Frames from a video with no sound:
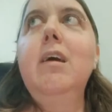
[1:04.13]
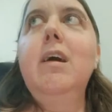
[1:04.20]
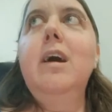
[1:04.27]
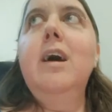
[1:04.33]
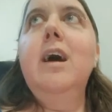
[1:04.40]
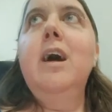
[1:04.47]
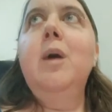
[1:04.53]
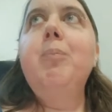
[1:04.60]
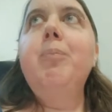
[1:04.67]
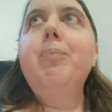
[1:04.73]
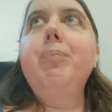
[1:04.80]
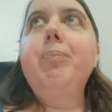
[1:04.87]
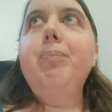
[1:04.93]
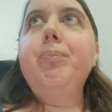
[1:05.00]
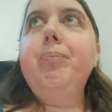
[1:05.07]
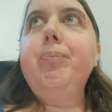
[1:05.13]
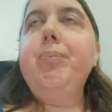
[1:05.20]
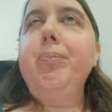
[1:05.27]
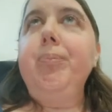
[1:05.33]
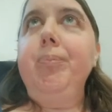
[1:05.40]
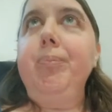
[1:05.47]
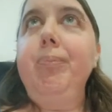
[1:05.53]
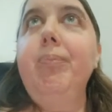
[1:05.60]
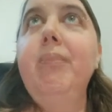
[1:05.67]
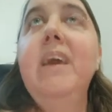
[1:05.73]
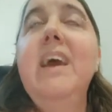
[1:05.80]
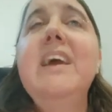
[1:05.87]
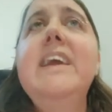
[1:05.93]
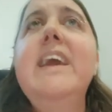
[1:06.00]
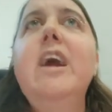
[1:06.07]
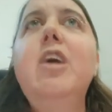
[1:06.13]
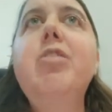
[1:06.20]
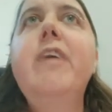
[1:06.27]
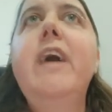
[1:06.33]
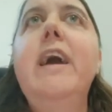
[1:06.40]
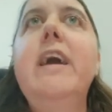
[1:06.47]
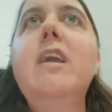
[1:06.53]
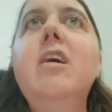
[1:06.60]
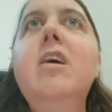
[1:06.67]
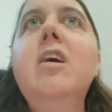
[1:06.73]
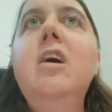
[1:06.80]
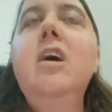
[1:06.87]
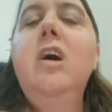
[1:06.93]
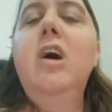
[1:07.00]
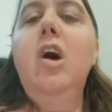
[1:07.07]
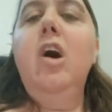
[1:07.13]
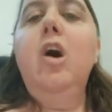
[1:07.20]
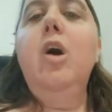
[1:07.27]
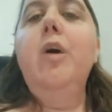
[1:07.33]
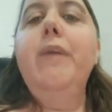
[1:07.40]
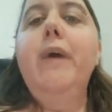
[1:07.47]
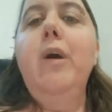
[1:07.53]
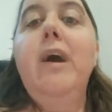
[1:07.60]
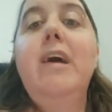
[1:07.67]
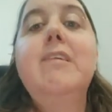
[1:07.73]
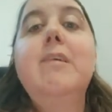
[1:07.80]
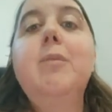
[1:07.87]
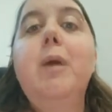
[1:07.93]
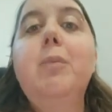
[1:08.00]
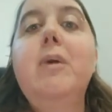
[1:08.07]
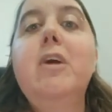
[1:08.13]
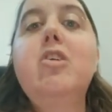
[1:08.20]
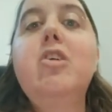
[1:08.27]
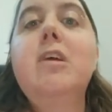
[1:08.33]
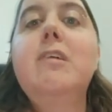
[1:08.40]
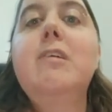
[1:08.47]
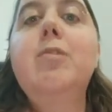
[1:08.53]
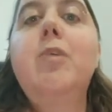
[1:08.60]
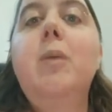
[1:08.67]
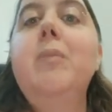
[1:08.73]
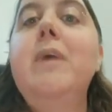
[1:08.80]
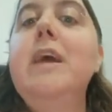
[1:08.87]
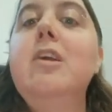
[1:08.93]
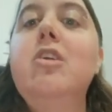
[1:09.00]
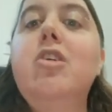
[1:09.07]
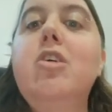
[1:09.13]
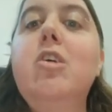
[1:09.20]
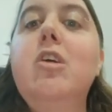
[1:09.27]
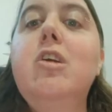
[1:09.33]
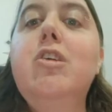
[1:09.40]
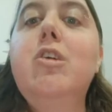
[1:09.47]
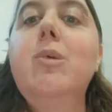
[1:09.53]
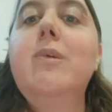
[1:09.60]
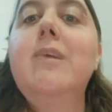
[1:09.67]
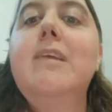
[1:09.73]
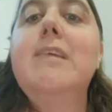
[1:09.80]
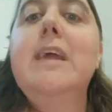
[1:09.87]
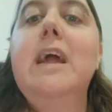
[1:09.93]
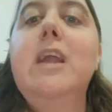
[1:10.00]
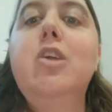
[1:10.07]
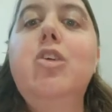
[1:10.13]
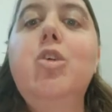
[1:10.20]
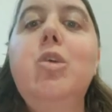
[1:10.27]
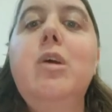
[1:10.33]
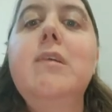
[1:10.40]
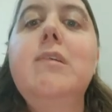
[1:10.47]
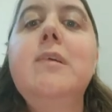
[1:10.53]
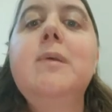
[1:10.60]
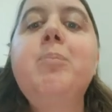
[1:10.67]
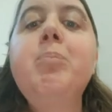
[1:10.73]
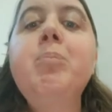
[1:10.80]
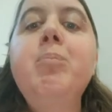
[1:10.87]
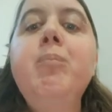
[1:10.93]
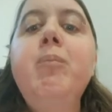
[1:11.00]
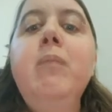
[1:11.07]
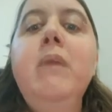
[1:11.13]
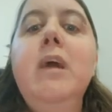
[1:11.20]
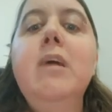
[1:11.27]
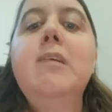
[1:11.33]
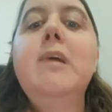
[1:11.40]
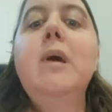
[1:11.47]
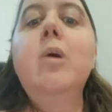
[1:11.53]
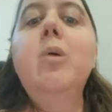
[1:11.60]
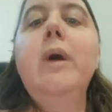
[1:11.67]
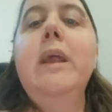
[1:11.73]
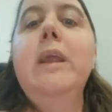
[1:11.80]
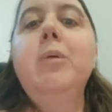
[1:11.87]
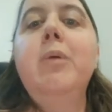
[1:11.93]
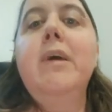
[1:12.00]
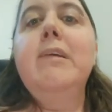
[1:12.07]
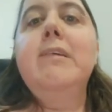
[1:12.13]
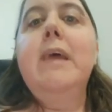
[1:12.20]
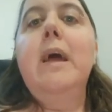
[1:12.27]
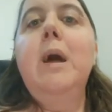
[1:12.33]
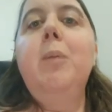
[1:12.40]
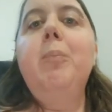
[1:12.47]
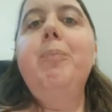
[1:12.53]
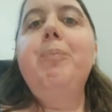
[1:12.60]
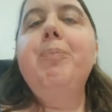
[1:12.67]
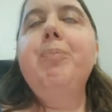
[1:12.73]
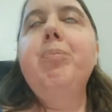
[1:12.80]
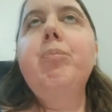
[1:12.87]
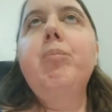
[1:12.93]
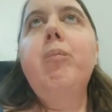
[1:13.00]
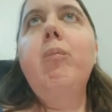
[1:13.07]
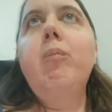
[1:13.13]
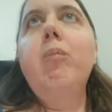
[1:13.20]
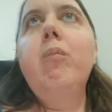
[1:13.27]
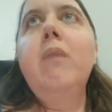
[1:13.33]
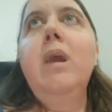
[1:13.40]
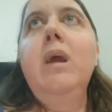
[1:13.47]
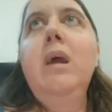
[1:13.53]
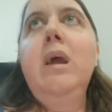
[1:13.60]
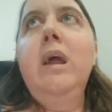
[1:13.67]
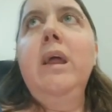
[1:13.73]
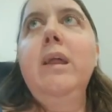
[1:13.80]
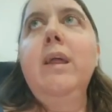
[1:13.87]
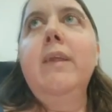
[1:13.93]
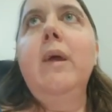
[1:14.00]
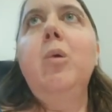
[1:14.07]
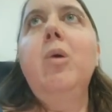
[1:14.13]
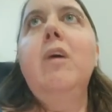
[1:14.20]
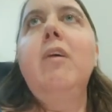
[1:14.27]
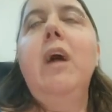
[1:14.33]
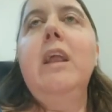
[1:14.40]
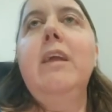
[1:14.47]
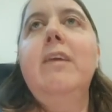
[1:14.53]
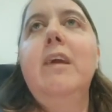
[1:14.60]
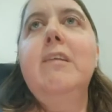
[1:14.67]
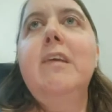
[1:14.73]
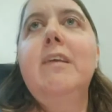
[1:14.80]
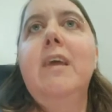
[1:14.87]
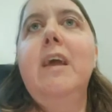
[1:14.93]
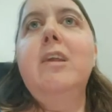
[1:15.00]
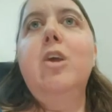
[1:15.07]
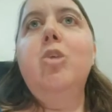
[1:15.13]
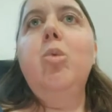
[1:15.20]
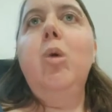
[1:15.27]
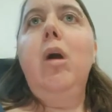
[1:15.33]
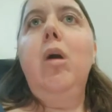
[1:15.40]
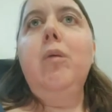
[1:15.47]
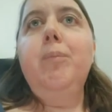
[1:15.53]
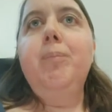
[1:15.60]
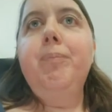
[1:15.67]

um, care flight all their SMA patients from Dayton Children's to Cincinnati Children's. So, anyways, there were a lot of things that they did wrong.